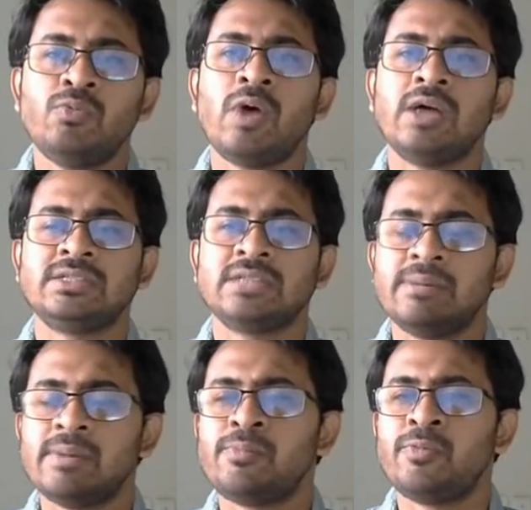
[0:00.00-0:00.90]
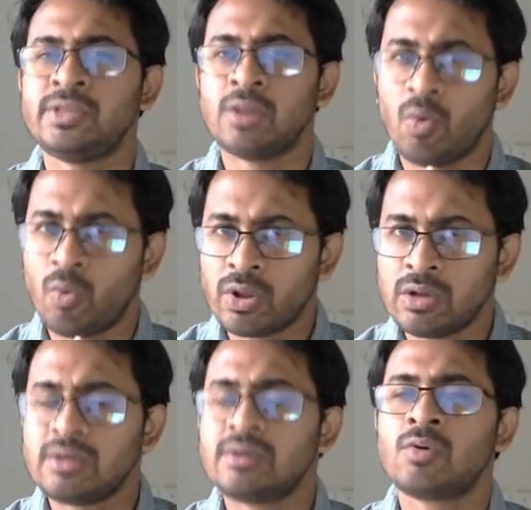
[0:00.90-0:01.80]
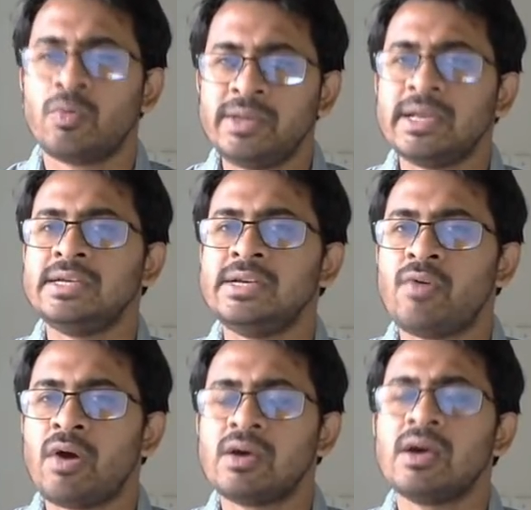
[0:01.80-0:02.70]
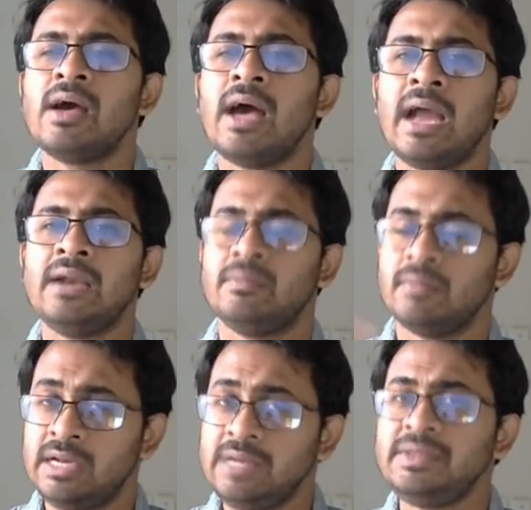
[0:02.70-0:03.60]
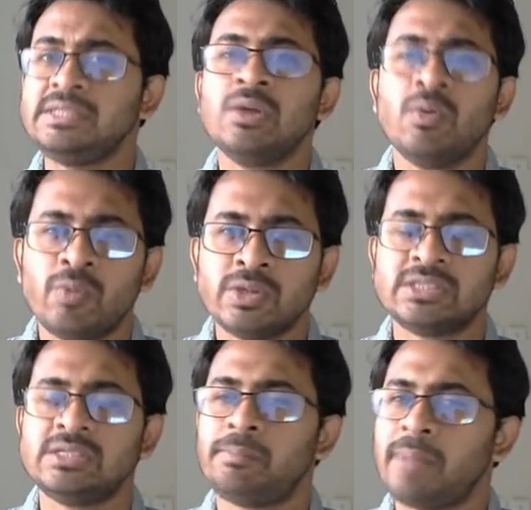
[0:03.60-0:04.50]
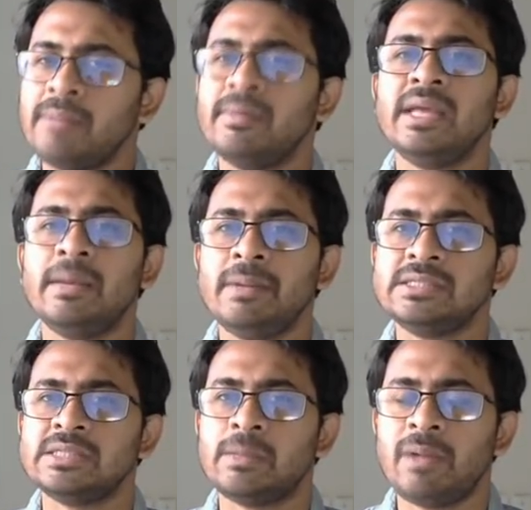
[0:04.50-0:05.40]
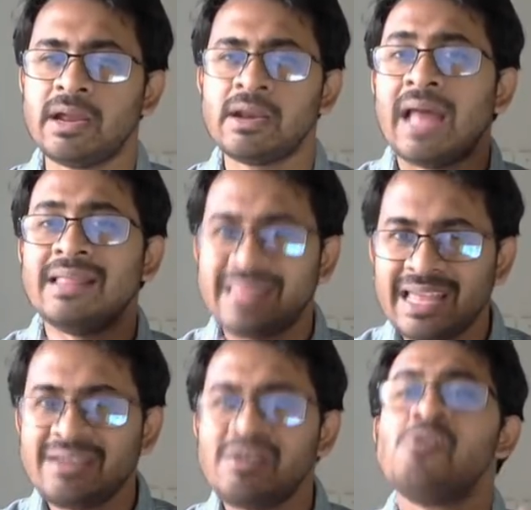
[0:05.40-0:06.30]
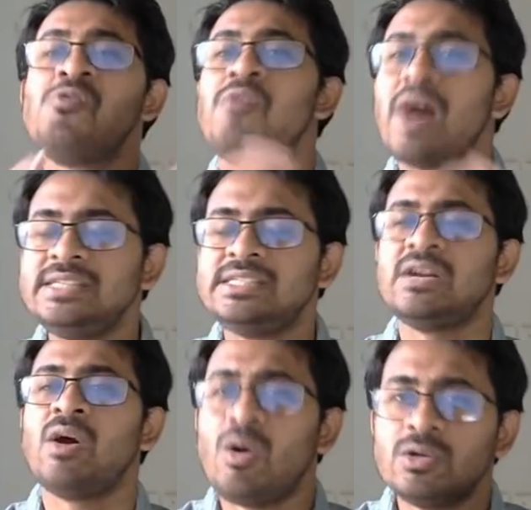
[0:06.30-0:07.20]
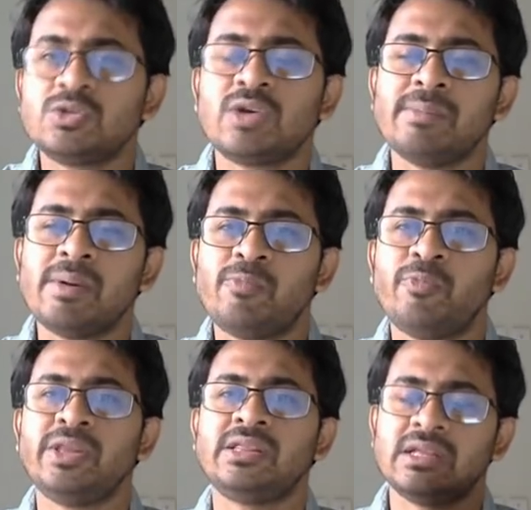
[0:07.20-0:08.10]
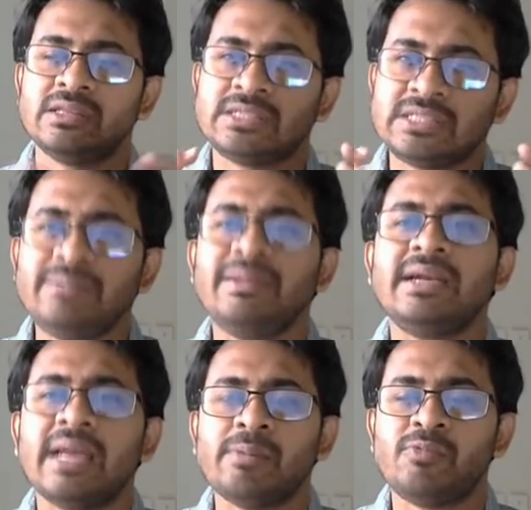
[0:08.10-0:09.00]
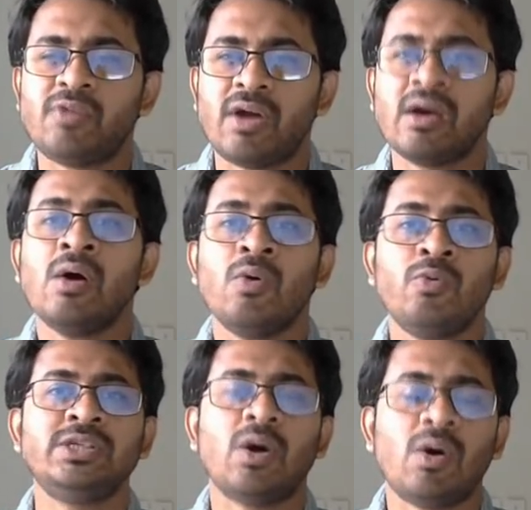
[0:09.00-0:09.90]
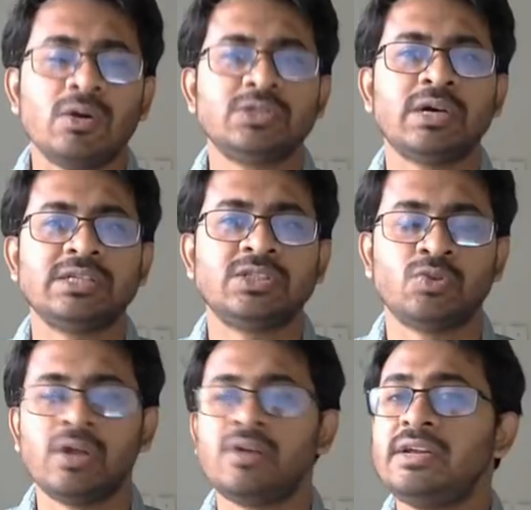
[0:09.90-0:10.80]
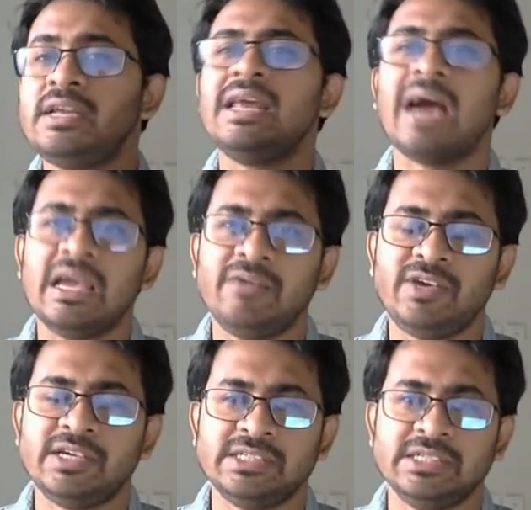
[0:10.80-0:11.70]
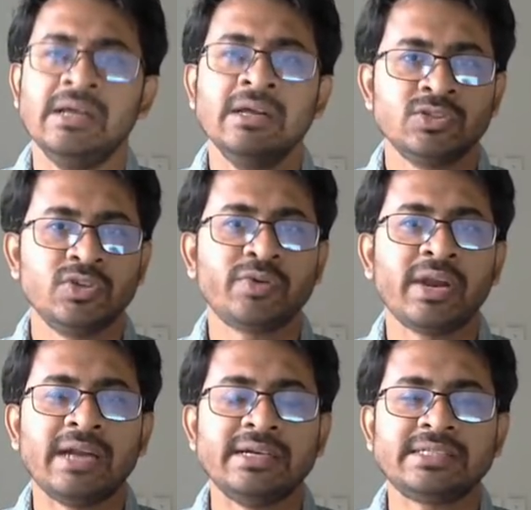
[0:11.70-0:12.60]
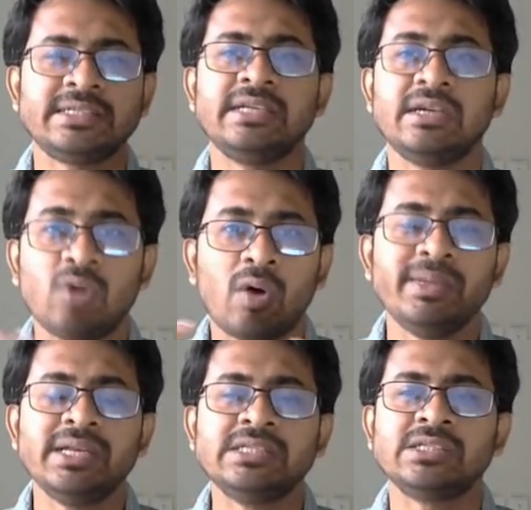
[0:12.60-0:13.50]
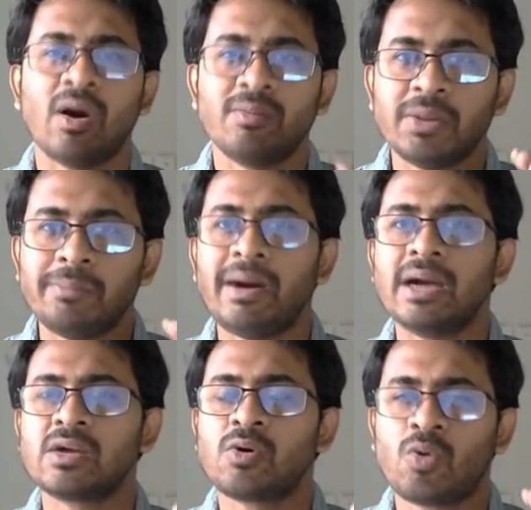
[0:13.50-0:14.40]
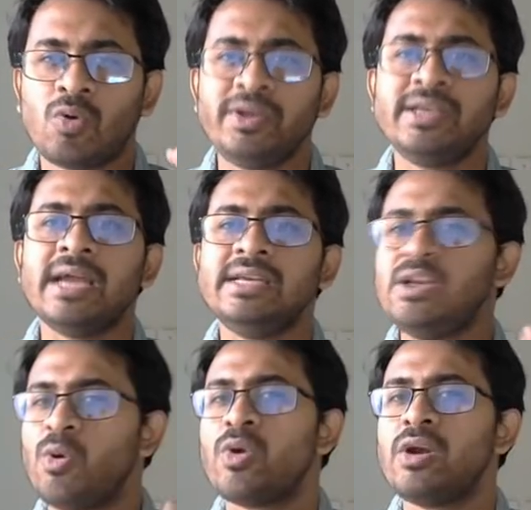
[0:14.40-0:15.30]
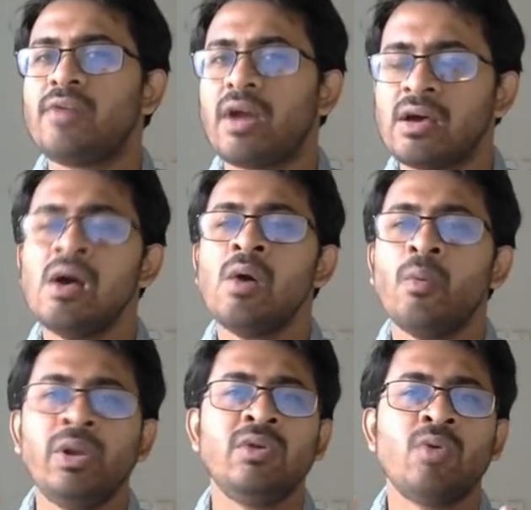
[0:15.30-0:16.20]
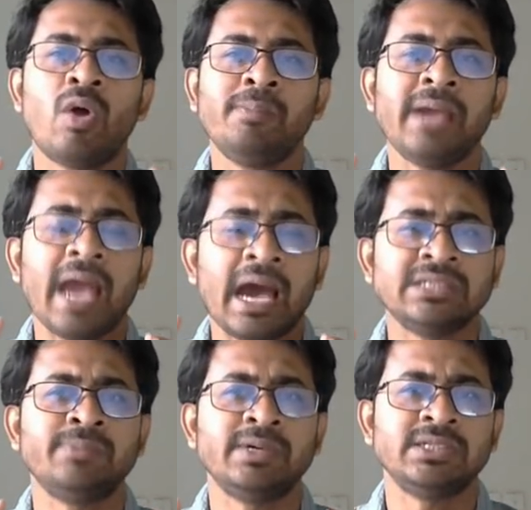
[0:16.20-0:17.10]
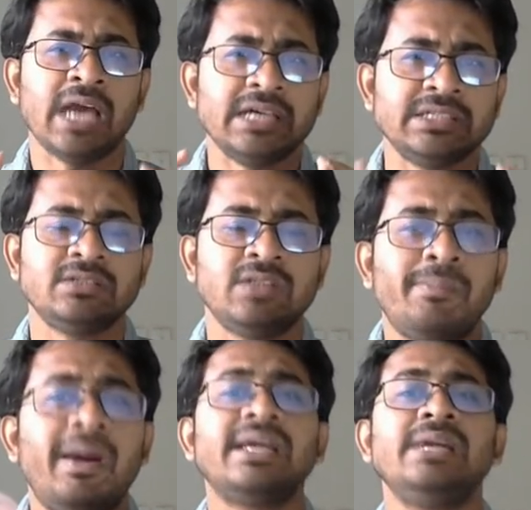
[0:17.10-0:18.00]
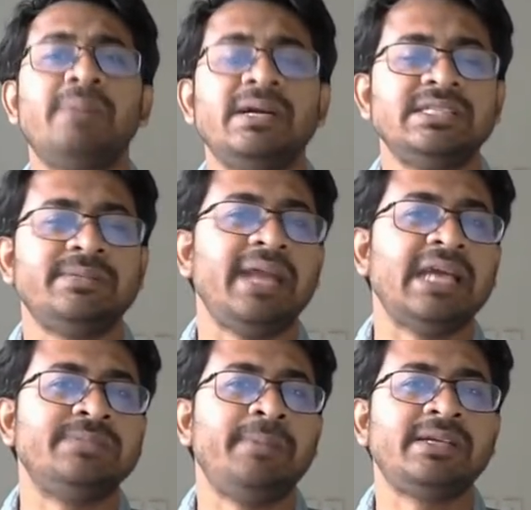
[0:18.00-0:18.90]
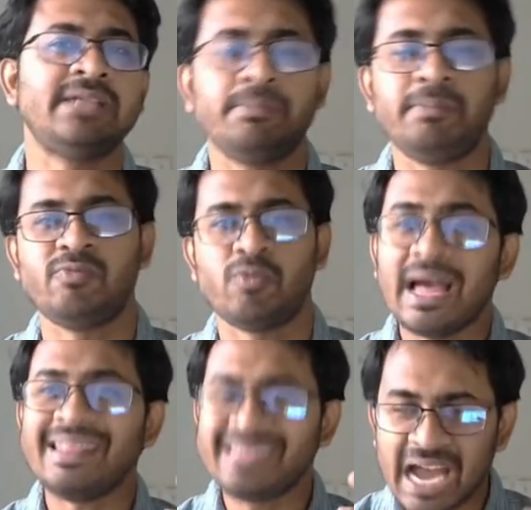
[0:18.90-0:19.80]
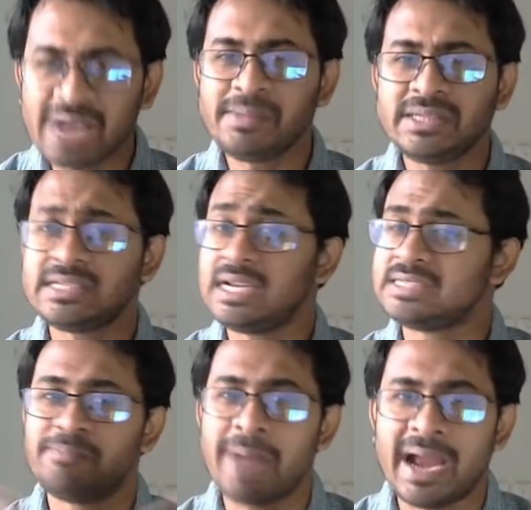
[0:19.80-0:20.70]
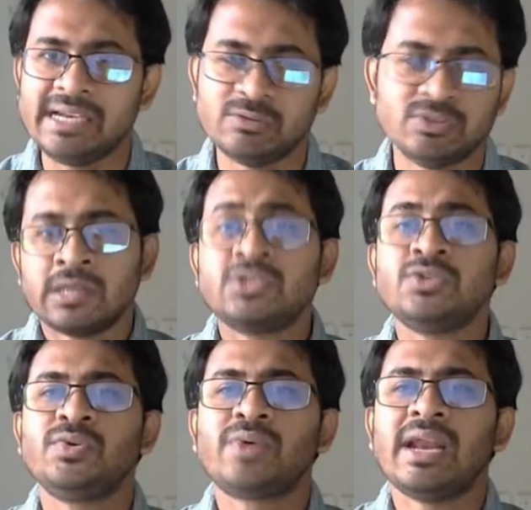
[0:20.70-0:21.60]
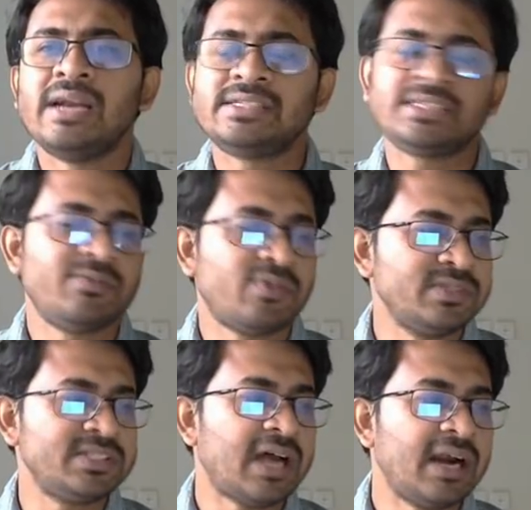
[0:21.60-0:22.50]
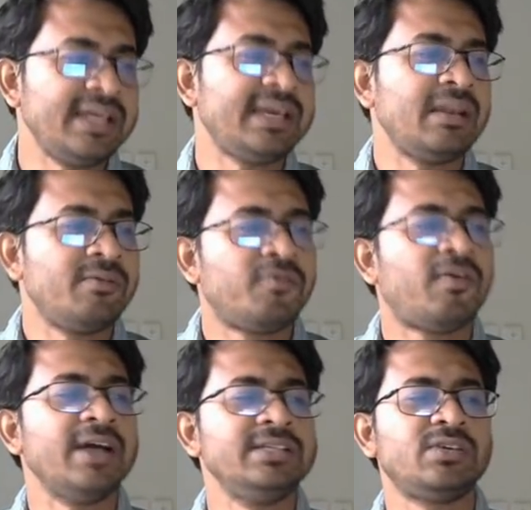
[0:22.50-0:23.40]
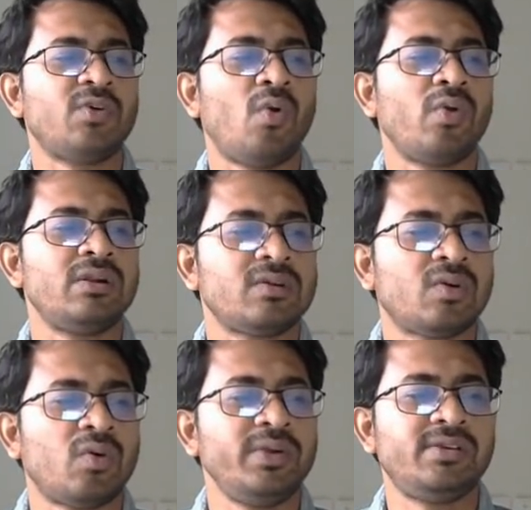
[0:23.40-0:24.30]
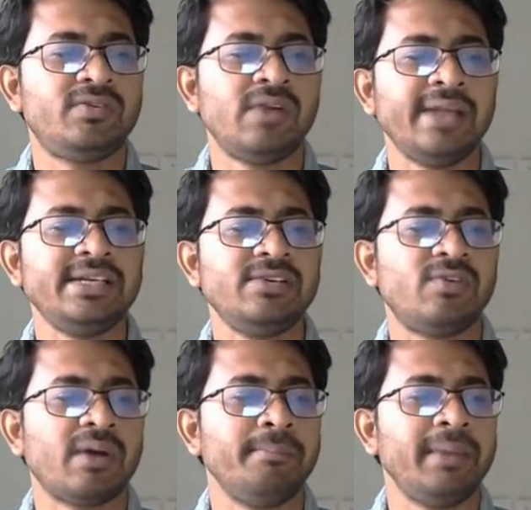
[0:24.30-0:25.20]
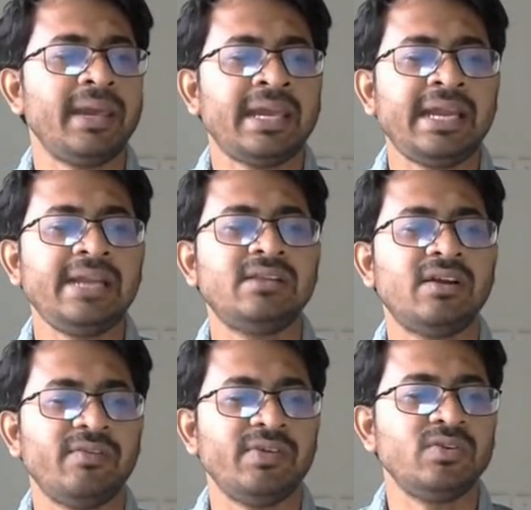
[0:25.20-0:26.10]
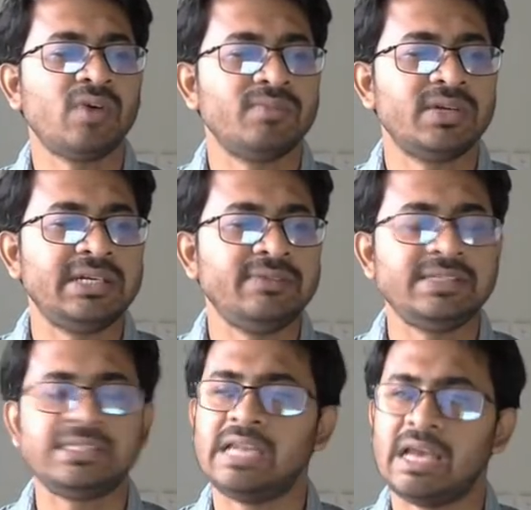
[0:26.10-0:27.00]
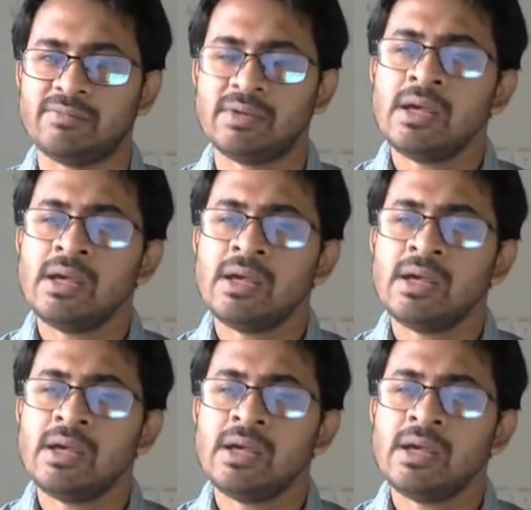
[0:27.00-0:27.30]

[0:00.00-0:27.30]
who has come up with oral COVID-19 drug, and Divis was the primary API supplier, and then Pfizer also came up with the similar type of drug which also has shown a really high efficacy. So you can understand the dominance of the Merck COVID-19 oral drug will not be as much as the market participant expected before, and that means it's a bad news. So you can understand from this article, Pfizer oral COVID-19 drug may hit the revenue of the Divis Lab.